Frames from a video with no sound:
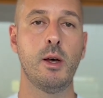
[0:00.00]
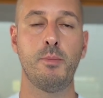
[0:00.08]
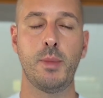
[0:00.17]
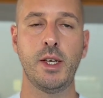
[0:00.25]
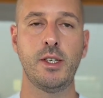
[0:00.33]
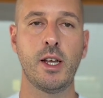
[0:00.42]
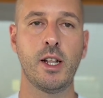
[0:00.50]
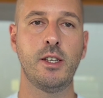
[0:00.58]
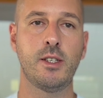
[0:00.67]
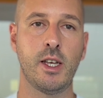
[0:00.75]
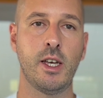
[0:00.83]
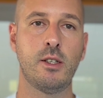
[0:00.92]
basically
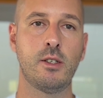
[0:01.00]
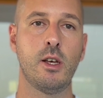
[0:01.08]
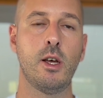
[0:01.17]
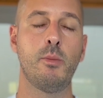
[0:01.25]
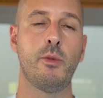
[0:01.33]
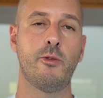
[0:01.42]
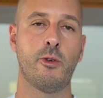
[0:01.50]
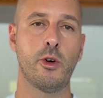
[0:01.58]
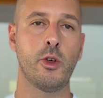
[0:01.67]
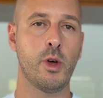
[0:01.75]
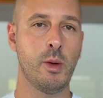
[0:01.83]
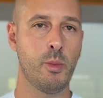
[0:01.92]
states before
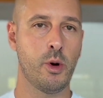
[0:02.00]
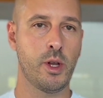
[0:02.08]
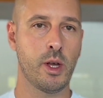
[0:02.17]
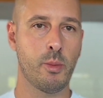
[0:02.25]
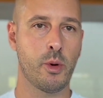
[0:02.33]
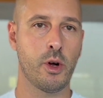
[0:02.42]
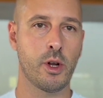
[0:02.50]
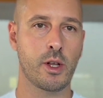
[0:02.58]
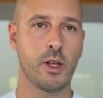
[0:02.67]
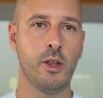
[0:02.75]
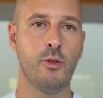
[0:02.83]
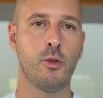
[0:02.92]
you're importing a
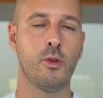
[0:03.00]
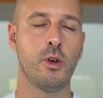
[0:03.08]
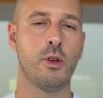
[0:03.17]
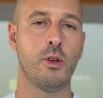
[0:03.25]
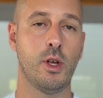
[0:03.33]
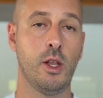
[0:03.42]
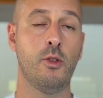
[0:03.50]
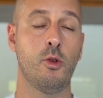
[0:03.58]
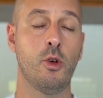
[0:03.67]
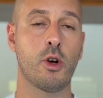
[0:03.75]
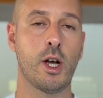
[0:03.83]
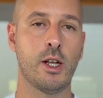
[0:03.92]
product into
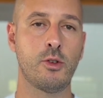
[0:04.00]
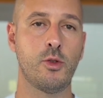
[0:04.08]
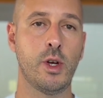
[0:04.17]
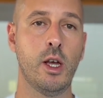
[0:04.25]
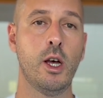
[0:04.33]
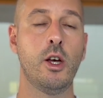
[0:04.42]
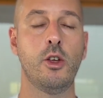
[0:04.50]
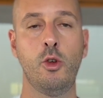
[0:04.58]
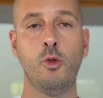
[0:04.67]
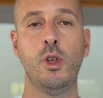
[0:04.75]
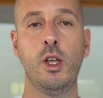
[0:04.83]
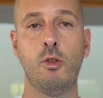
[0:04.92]
your country,
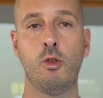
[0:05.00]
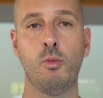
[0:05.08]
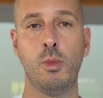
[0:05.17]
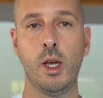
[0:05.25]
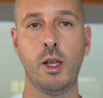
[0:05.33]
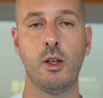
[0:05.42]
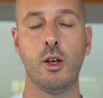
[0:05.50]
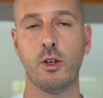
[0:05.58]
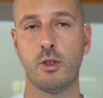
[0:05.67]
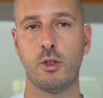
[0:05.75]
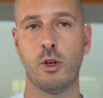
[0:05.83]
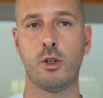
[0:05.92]
you need to meet
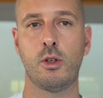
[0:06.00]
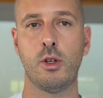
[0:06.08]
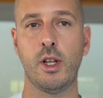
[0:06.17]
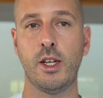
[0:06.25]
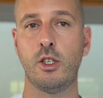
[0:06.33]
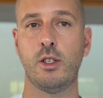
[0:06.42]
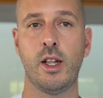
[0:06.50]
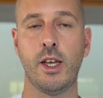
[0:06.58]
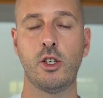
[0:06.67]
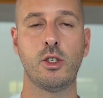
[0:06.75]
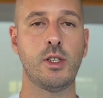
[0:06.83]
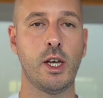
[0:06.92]
certain
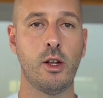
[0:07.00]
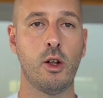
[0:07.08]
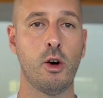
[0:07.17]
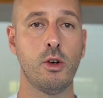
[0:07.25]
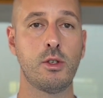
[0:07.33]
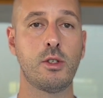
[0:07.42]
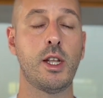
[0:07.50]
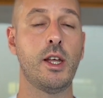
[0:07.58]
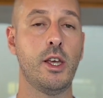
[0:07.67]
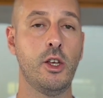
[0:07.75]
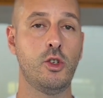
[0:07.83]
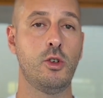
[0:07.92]
legislations and laws that are
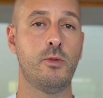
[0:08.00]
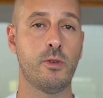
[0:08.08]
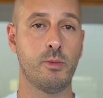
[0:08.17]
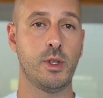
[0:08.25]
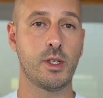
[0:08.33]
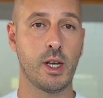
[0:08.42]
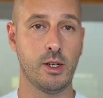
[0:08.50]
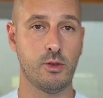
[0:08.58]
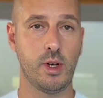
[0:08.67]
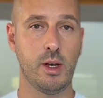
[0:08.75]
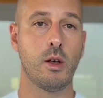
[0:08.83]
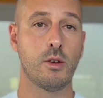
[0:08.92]
issued from this
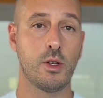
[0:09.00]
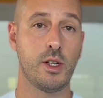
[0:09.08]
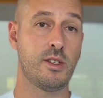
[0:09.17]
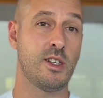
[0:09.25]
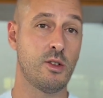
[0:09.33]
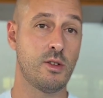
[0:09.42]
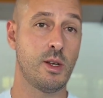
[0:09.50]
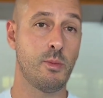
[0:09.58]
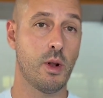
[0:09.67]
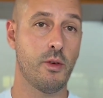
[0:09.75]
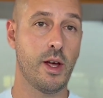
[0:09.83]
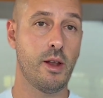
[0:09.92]
country. So that sounds
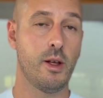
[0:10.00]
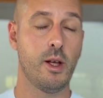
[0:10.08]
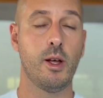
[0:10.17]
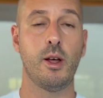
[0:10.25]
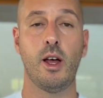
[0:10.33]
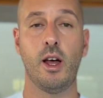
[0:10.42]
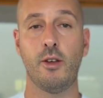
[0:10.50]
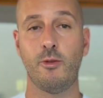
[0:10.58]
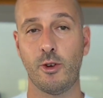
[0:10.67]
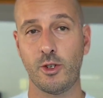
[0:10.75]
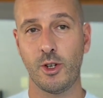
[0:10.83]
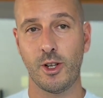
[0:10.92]
simple, right?
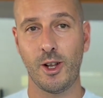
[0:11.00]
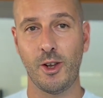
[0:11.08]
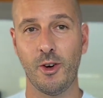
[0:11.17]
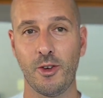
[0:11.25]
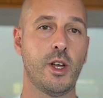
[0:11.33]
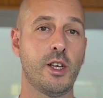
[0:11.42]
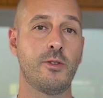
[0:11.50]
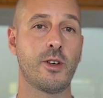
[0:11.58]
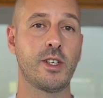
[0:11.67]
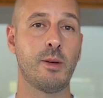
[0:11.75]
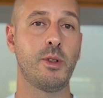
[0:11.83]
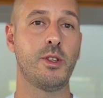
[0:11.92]
Unfortunately not. As for
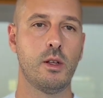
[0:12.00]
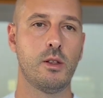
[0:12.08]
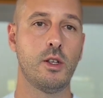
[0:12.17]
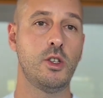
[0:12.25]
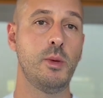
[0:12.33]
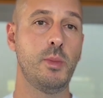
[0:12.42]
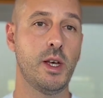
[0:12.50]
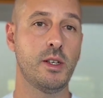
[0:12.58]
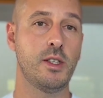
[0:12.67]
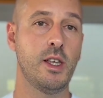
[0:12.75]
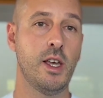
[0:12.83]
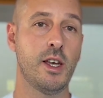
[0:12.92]
example, the
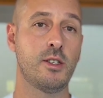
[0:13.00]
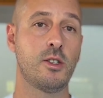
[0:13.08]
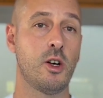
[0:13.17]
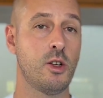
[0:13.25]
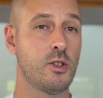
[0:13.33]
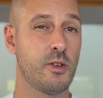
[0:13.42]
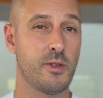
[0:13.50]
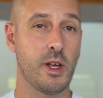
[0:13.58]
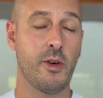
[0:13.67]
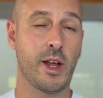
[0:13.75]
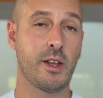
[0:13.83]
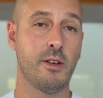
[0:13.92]
GPSD has tons of
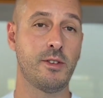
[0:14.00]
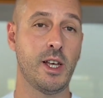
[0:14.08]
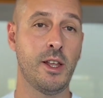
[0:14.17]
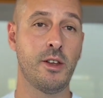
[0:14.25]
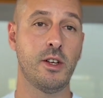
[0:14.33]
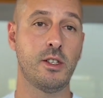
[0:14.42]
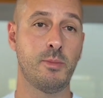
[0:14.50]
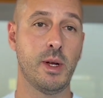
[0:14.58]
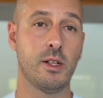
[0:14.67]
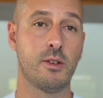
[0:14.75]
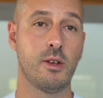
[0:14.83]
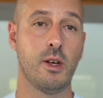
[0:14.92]
directives under its
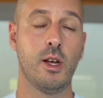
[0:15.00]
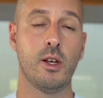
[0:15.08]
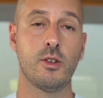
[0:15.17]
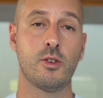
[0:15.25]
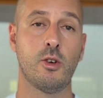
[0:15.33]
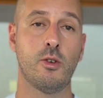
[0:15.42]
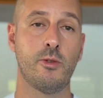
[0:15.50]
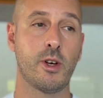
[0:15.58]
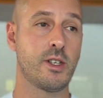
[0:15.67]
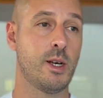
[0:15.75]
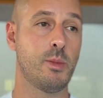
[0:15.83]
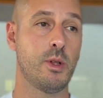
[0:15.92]
belt. So for
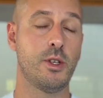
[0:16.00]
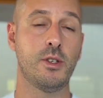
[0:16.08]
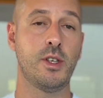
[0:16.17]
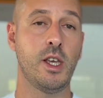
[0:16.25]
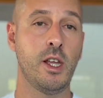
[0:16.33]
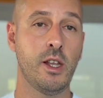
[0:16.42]
example, the CE